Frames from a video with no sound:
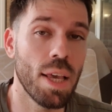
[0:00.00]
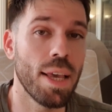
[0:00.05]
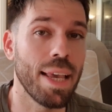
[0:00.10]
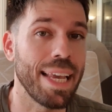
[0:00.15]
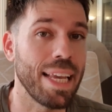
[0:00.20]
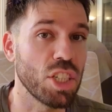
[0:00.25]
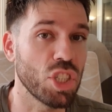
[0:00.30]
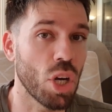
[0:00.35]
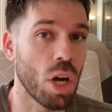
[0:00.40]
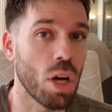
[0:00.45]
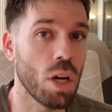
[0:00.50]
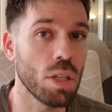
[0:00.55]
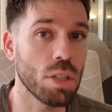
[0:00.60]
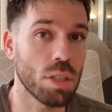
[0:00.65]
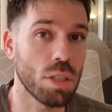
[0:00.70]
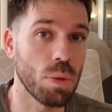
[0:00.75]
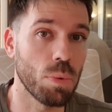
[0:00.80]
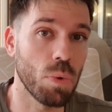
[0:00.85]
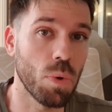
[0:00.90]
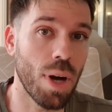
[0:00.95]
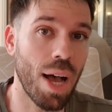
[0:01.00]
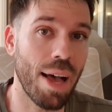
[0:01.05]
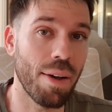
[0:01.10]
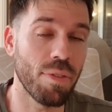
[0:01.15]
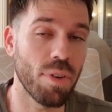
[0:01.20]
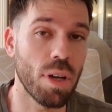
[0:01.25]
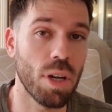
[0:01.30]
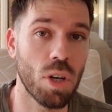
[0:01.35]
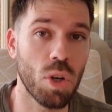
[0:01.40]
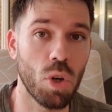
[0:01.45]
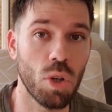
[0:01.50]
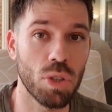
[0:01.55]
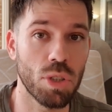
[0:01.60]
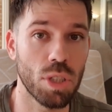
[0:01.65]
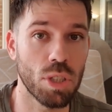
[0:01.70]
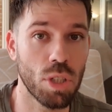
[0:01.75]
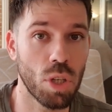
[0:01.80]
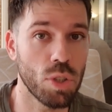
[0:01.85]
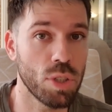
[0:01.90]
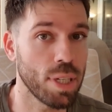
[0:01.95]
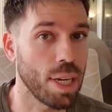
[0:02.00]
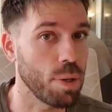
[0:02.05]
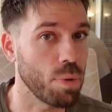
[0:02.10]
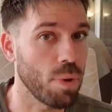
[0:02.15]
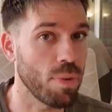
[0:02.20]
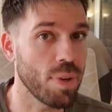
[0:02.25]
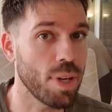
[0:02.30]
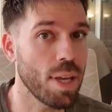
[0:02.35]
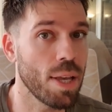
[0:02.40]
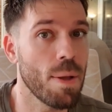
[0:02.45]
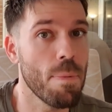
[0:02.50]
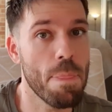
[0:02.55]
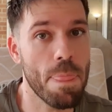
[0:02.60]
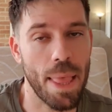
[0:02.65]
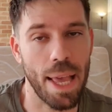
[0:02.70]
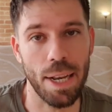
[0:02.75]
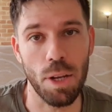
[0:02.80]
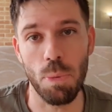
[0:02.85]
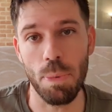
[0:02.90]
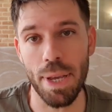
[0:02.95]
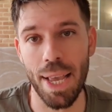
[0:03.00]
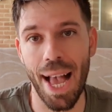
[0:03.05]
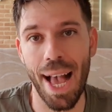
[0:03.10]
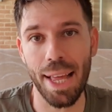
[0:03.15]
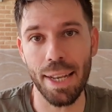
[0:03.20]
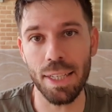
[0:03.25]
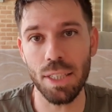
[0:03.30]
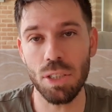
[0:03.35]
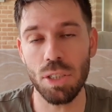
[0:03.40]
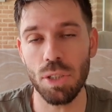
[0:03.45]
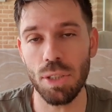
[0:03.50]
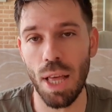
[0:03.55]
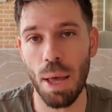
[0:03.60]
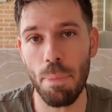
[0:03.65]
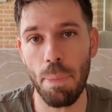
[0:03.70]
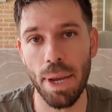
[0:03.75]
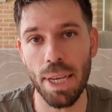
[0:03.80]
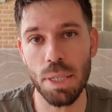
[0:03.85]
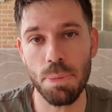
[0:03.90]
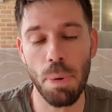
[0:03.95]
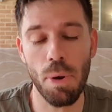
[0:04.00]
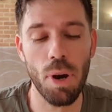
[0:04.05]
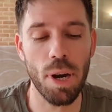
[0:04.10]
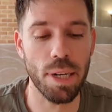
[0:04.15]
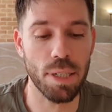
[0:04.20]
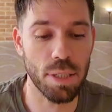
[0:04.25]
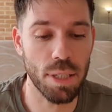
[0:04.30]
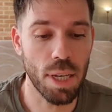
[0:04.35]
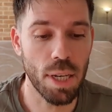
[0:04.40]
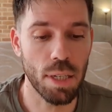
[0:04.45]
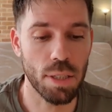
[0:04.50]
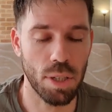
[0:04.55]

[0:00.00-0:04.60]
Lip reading: each answer will have a cost associated with it, and it will be added to that base price.